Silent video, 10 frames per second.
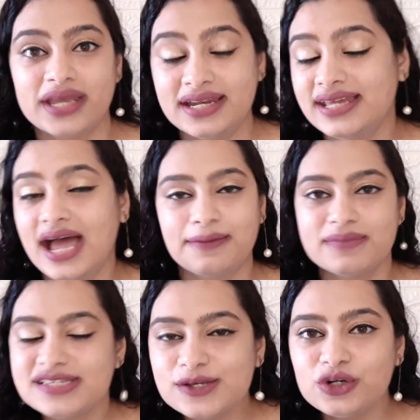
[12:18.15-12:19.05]
India at
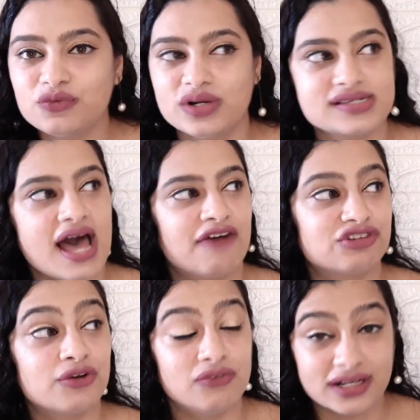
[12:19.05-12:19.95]
Miss Universe
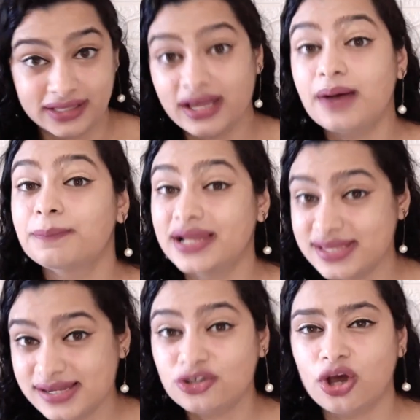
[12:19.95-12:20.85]
after Vartika
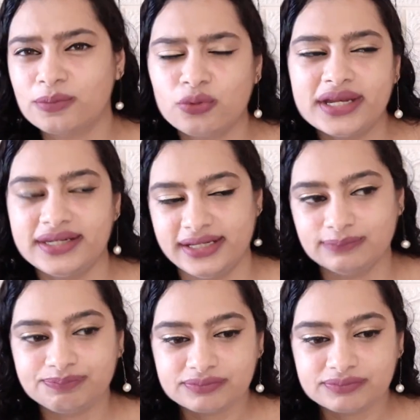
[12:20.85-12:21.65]
placed in top 20.